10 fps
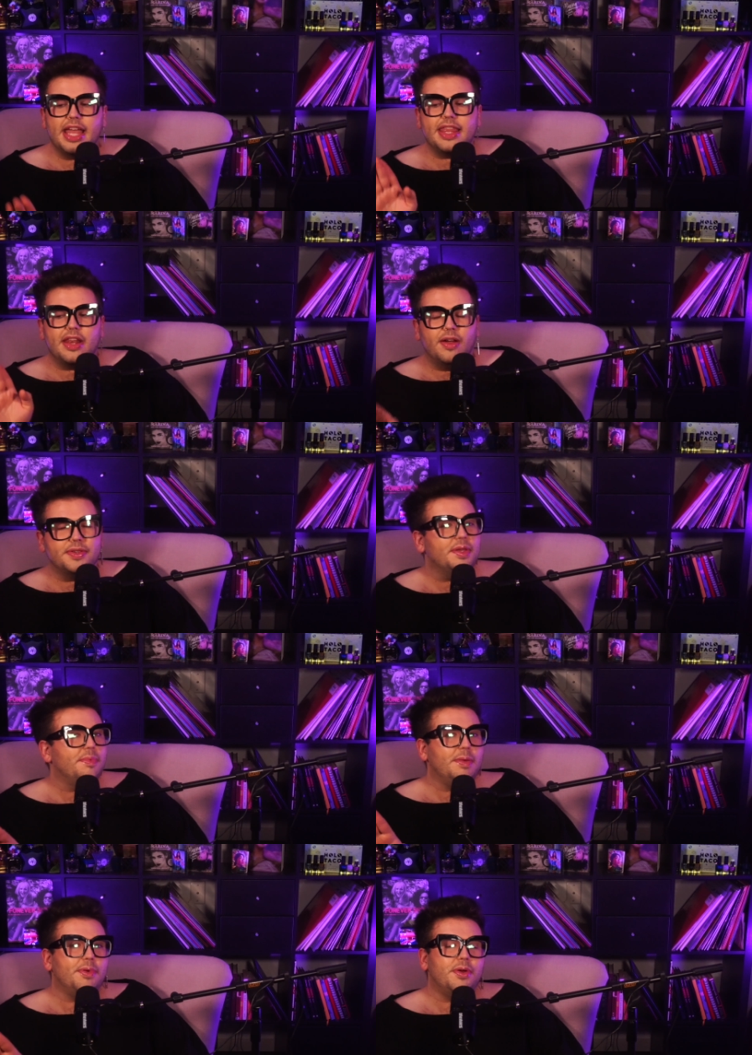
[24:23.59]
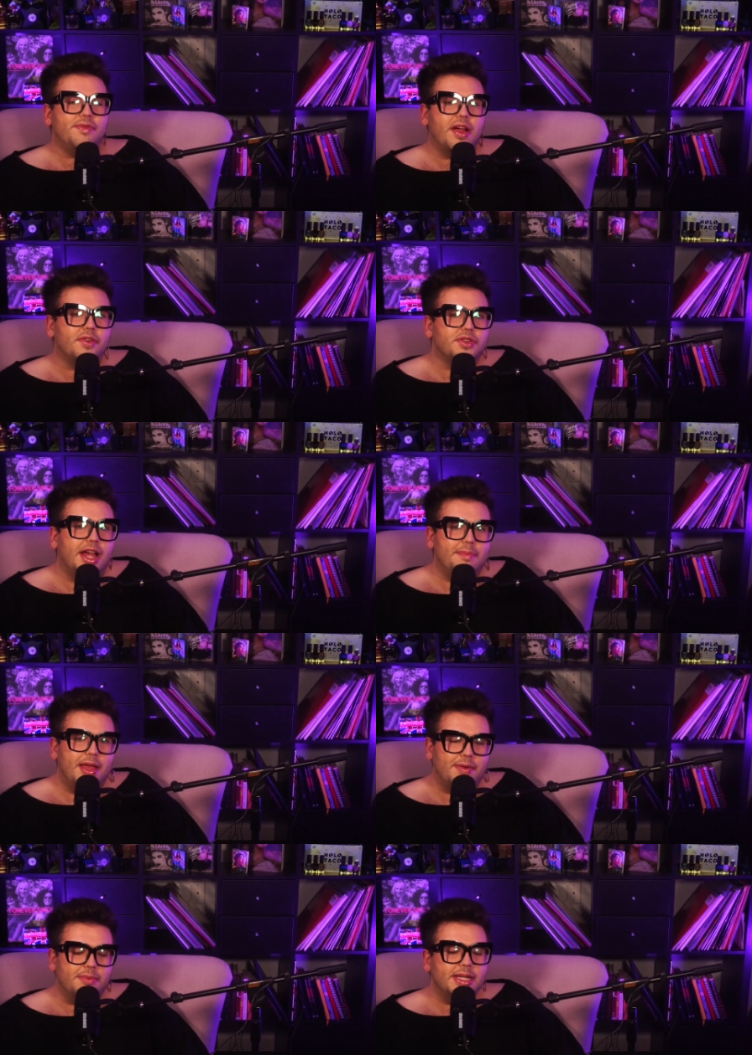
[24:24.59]
And then also people who've never tried
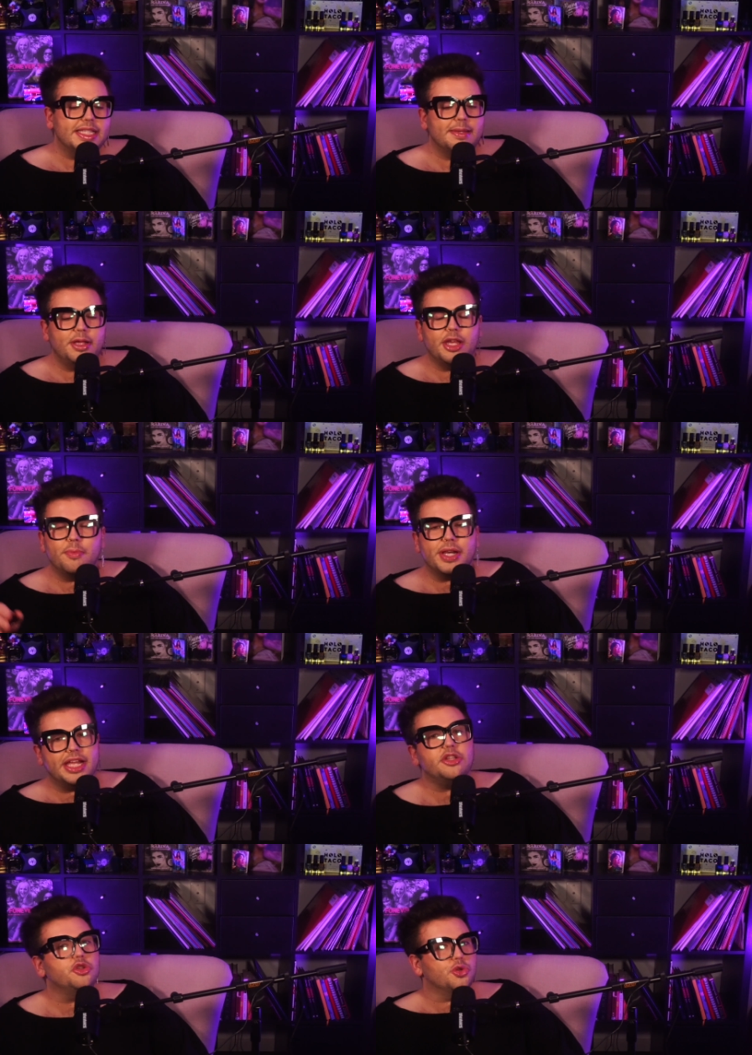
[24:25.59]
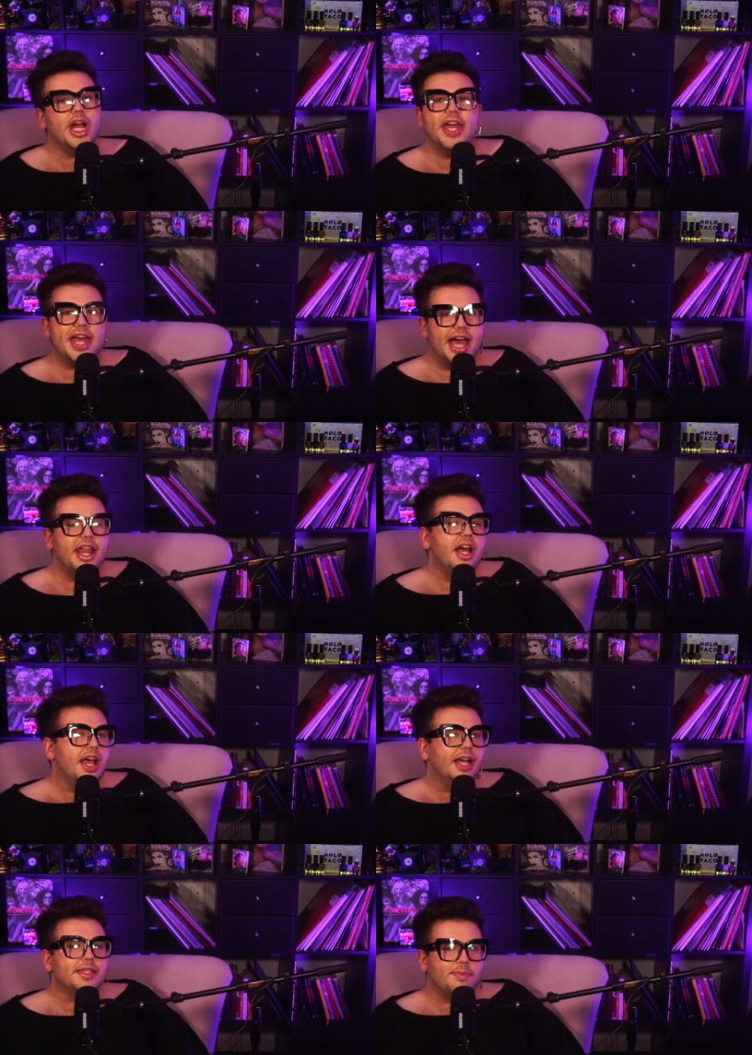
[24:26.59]
Mehron mixing medium would get to try that
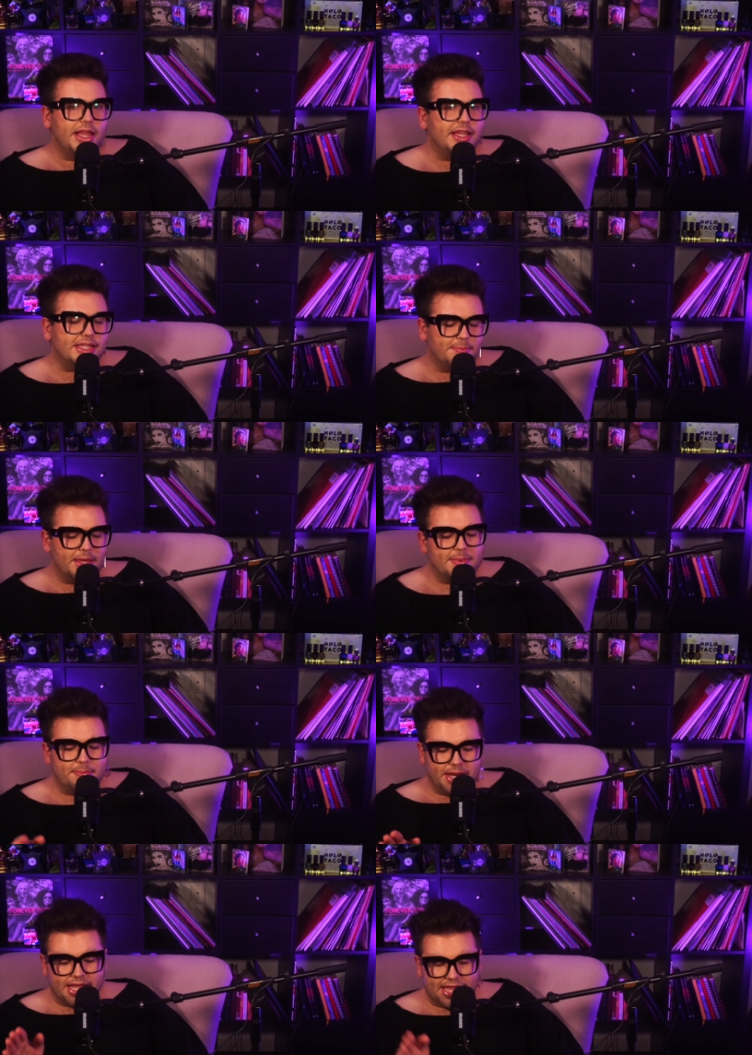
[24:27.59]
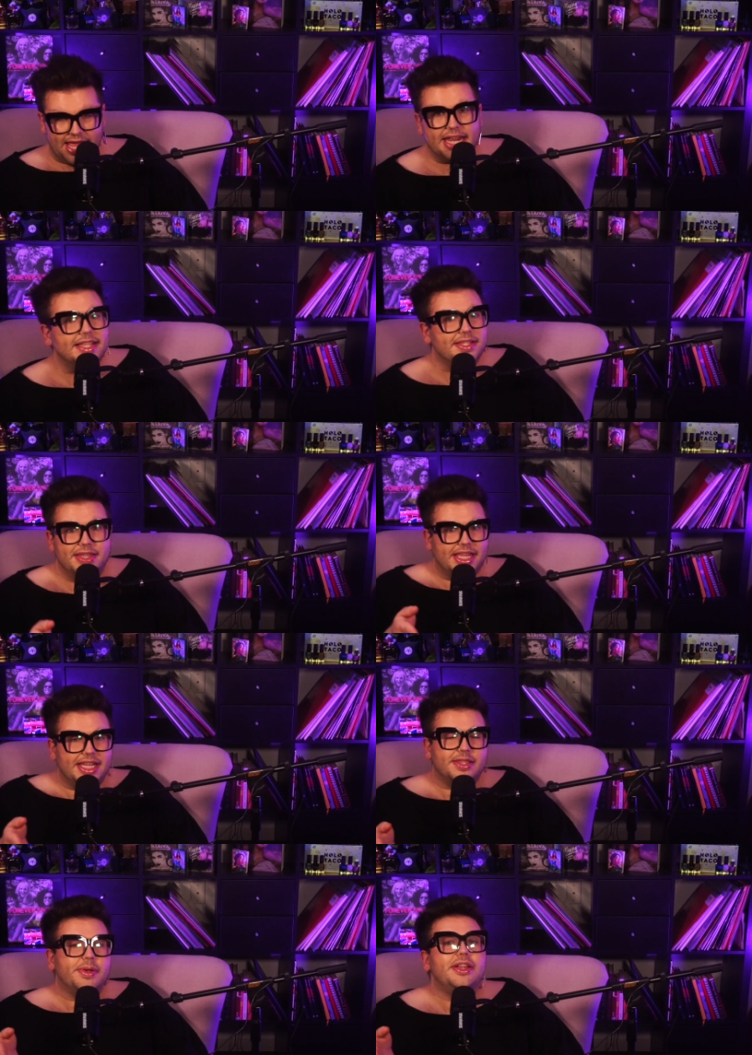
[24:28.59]
as well as the pigment. But again, I still think
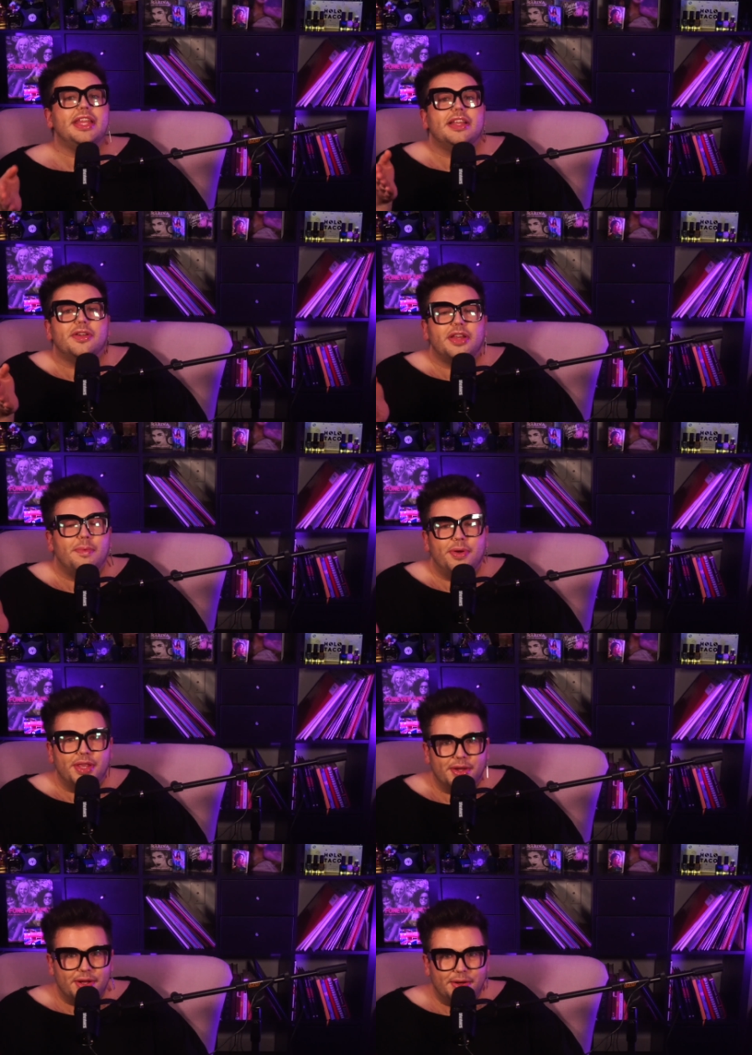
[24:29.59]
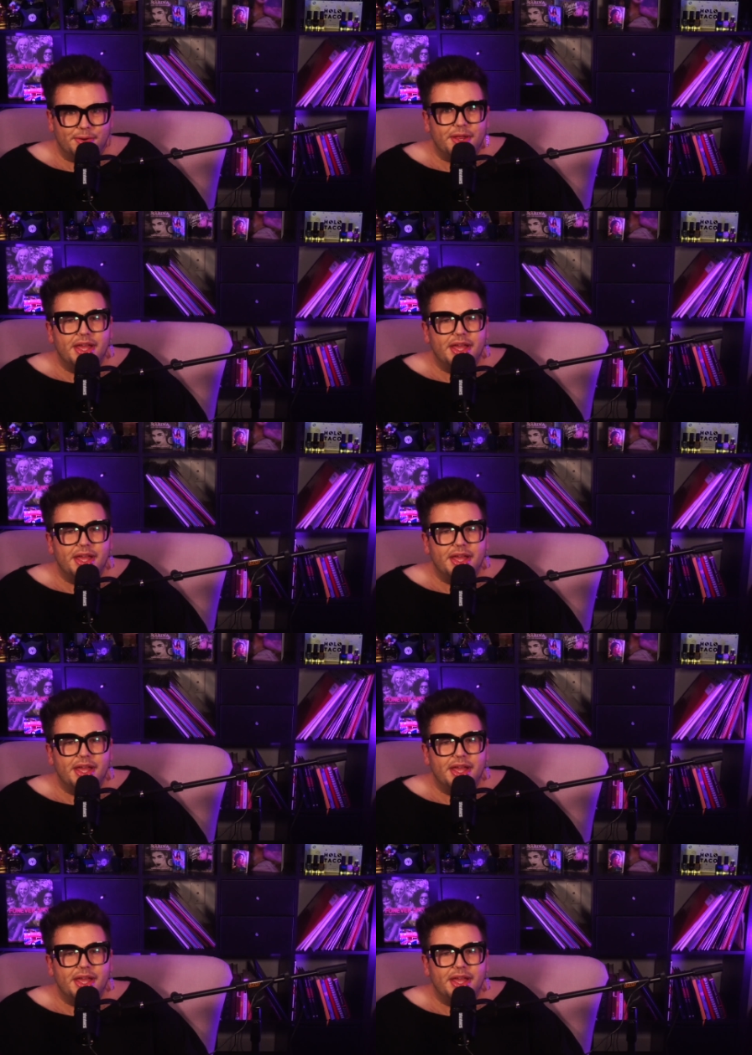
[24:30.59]
it's weird that you're not putting your own